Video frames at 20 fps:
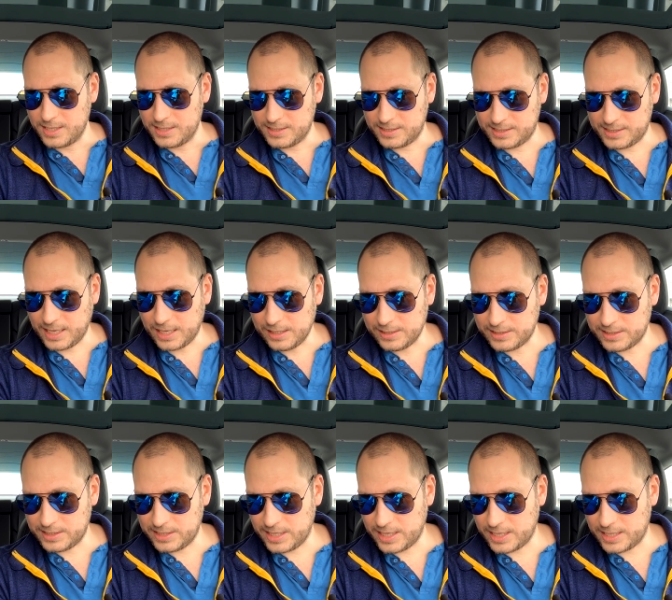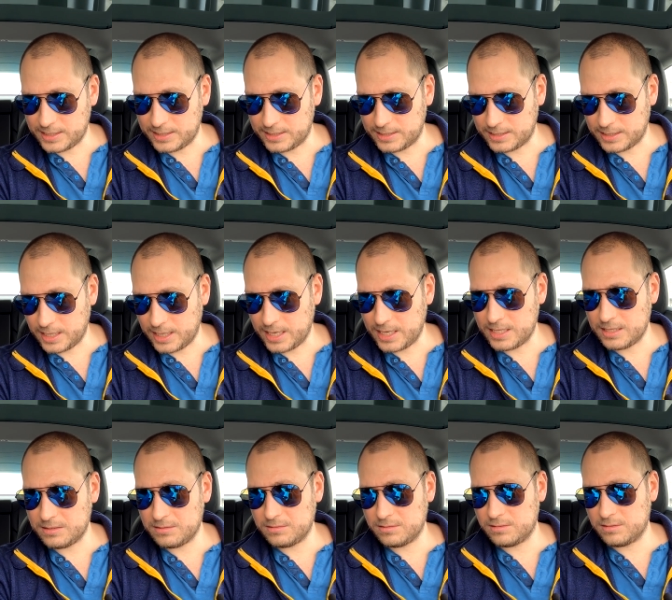Celsius,
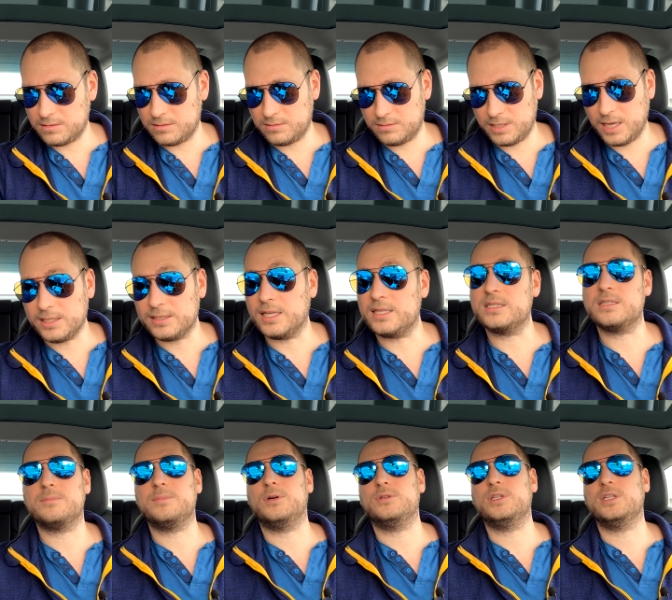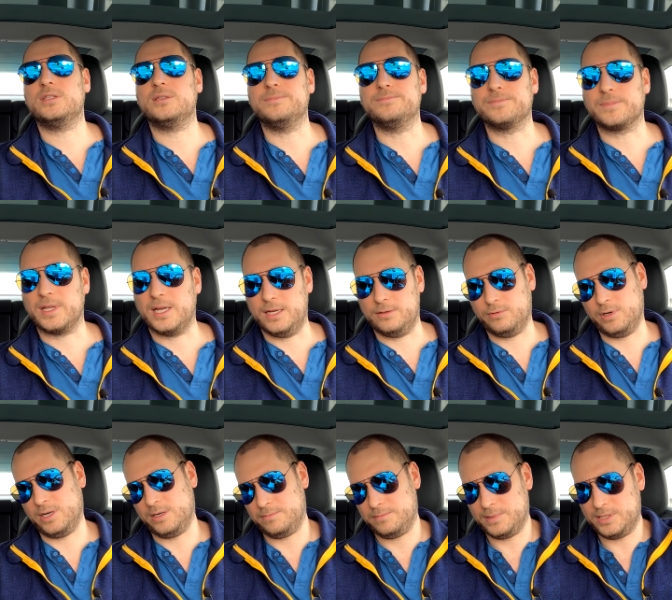and yeah, that's about it. And
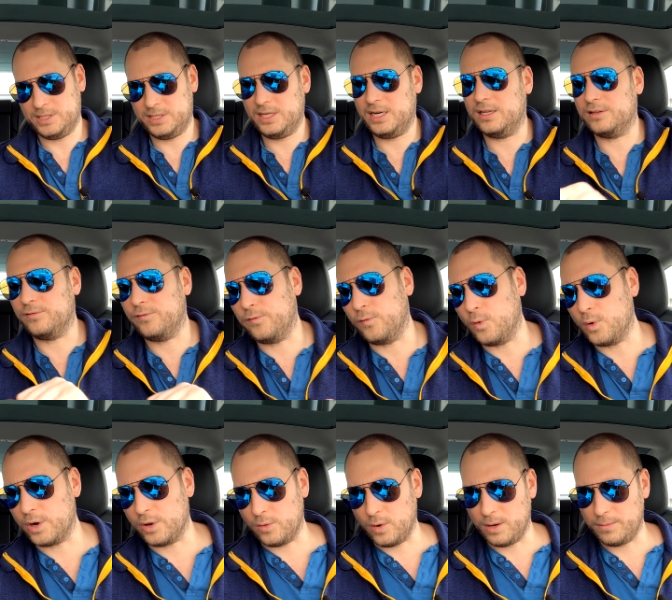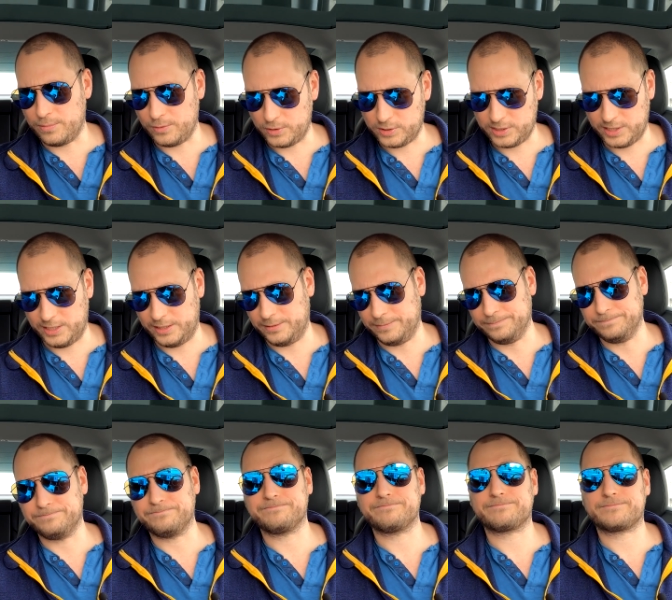we're still at 41%.
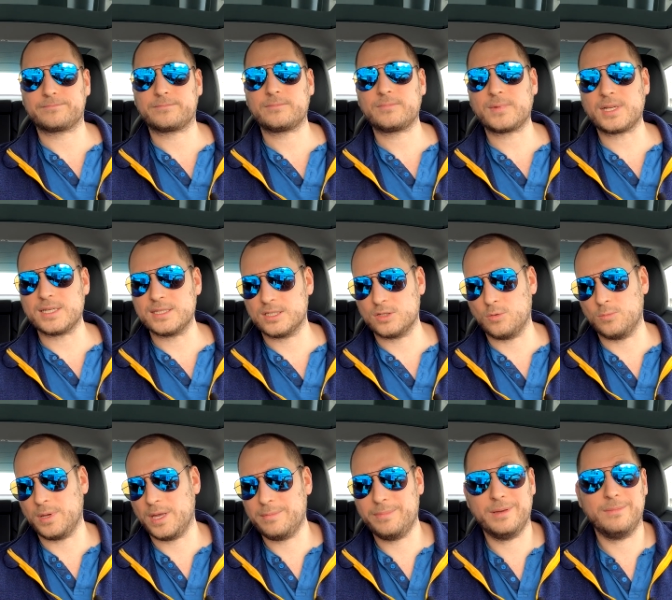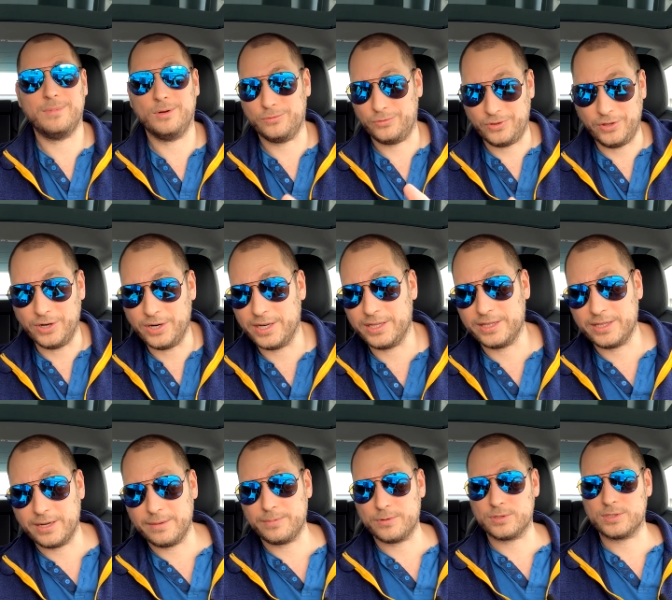So maybe about
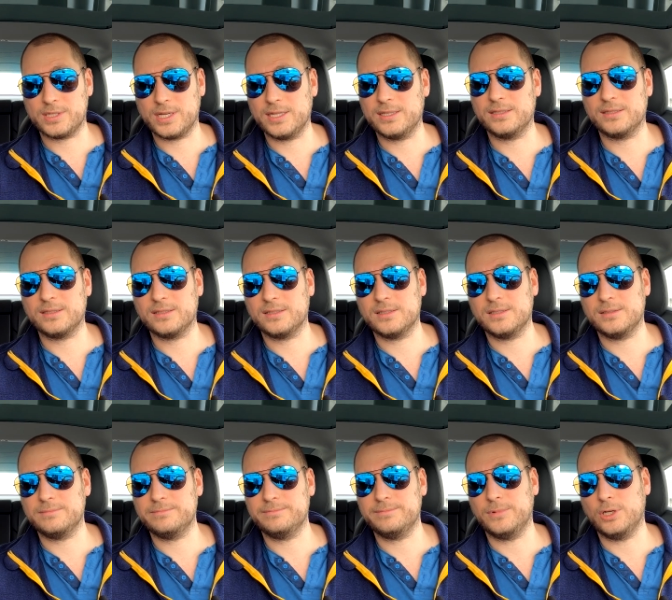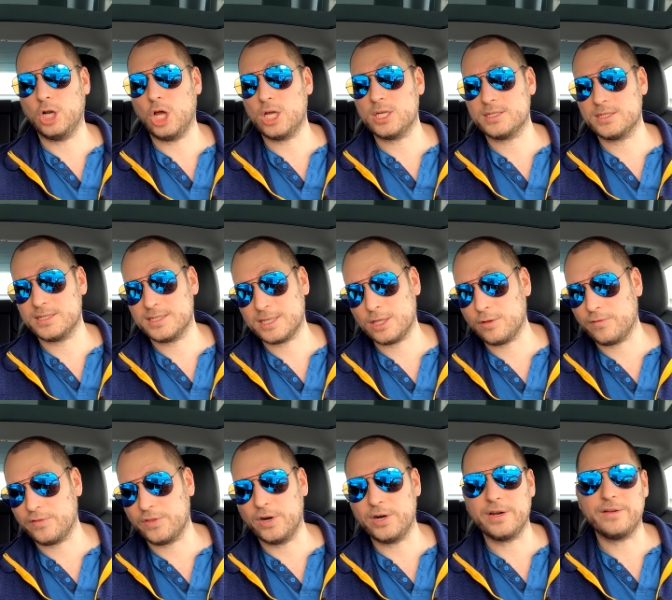33% loss instead
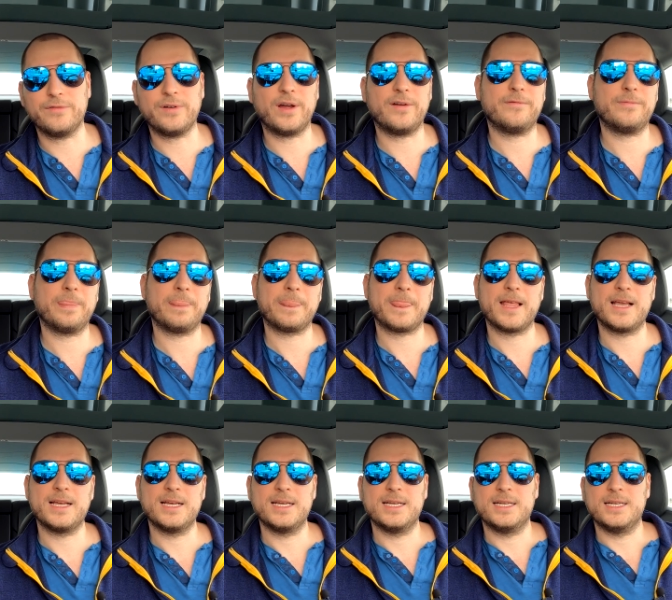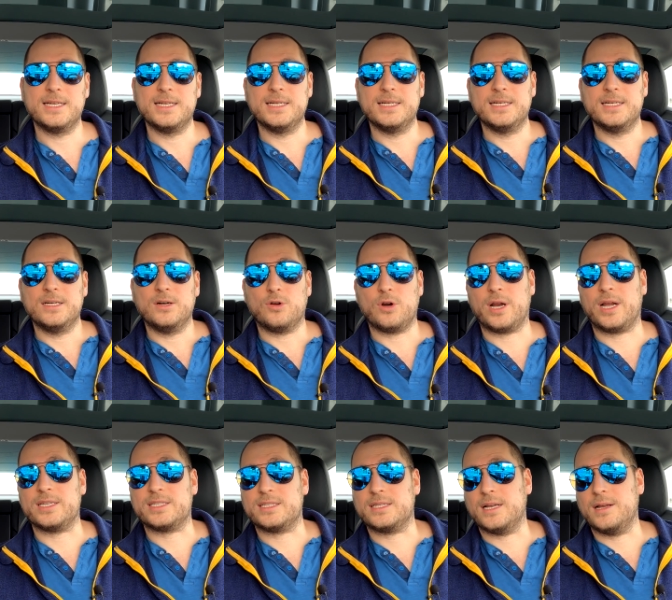of 35.
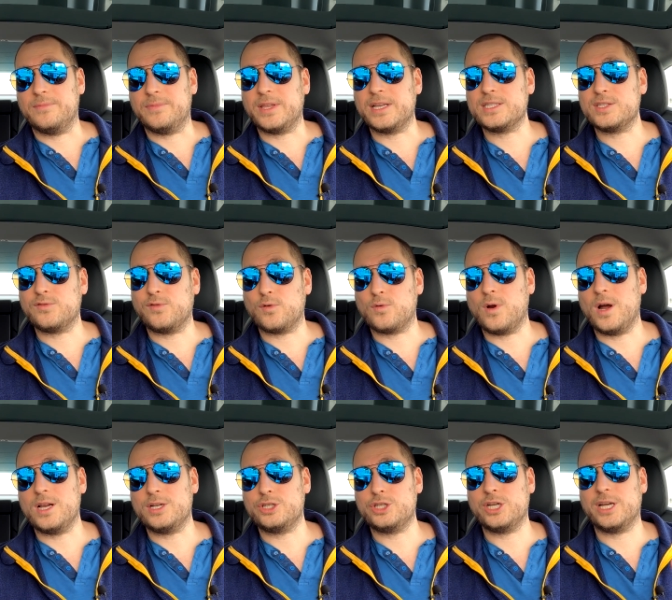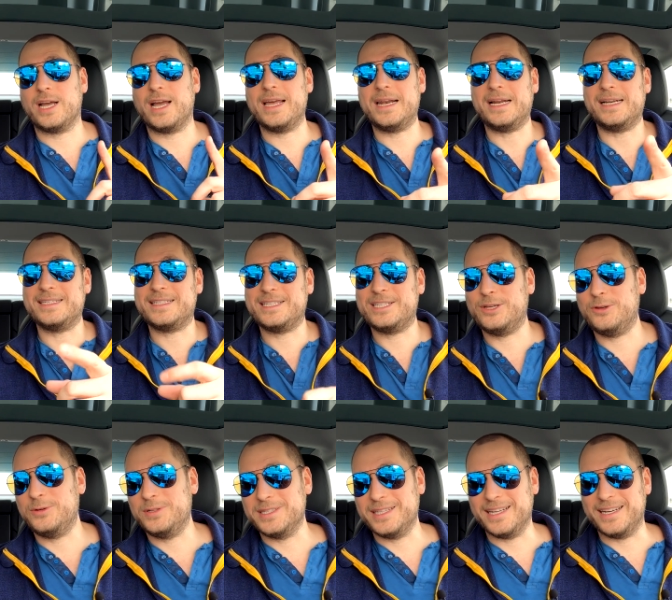Alright guys, thanks for watching, and I'll
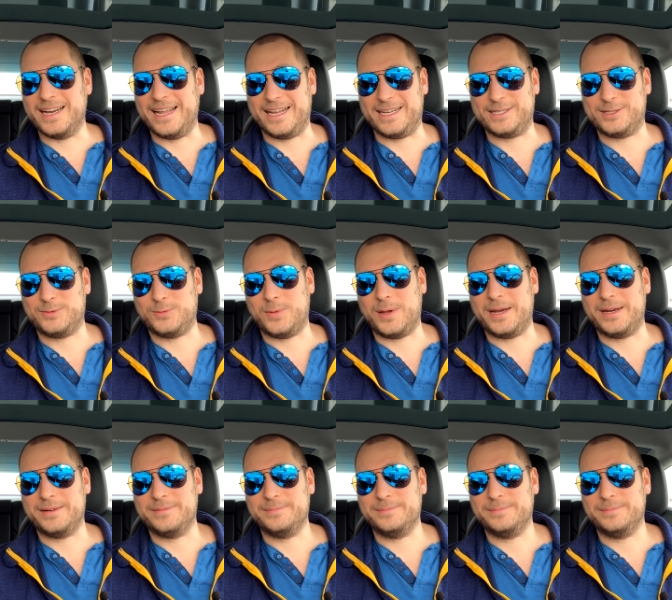see you in the next one.